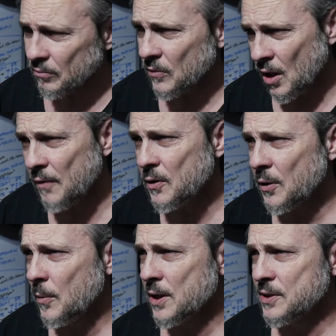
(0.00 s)
I've got
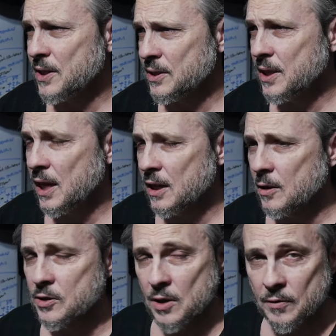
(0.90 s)
mine set to that because I've got a